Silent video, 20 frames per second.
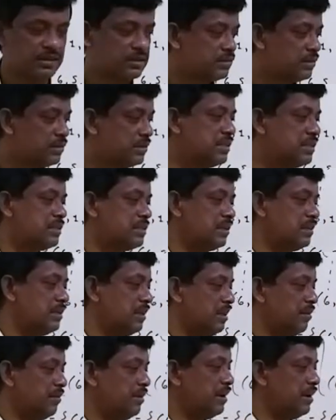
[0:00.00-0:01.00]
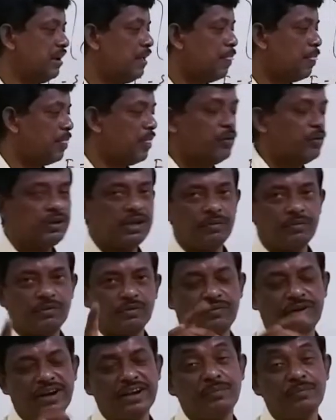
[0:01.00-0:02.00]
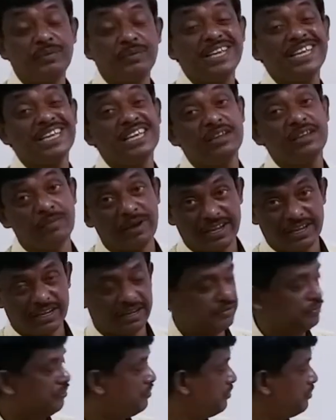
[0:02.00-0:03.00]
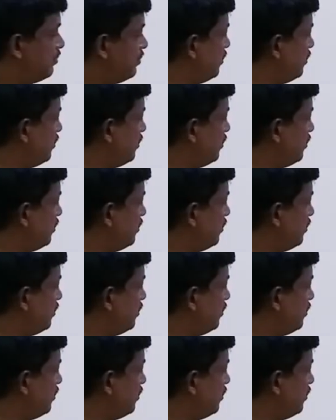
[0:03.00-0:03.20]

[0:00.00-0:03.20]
So these are the elements. Now we have to find P E by F.